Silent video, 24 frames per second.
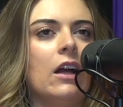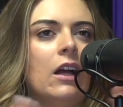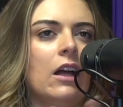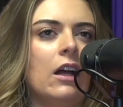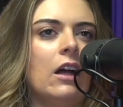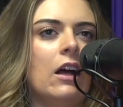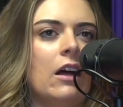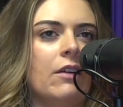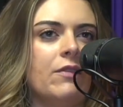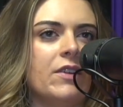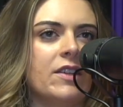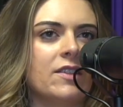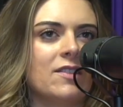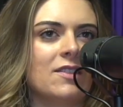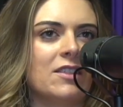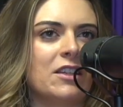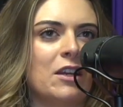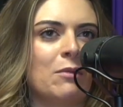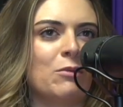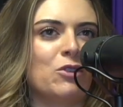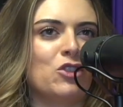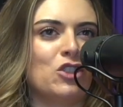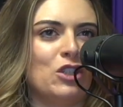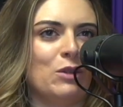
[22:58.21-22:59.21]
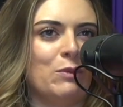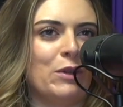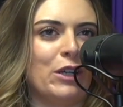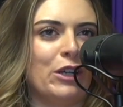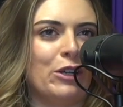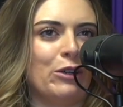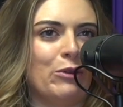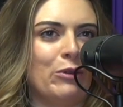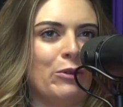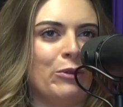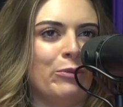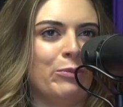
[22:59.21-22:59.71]
Obviously, I'm assuming
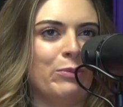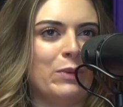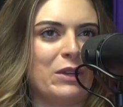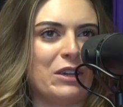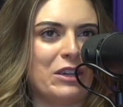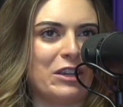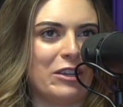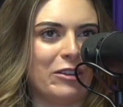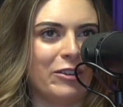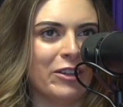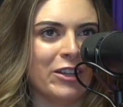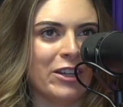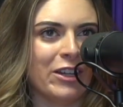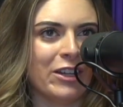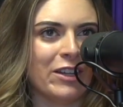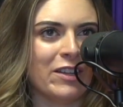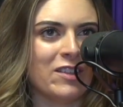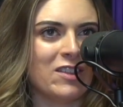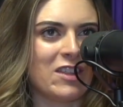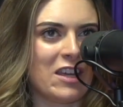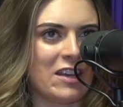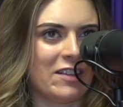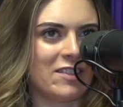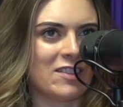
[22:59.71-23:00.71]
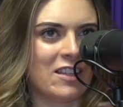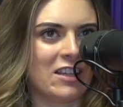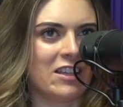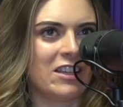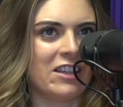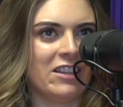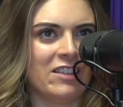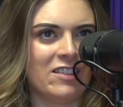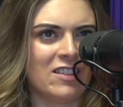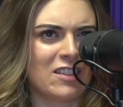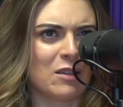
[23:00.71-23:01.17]
it'll be things that kids can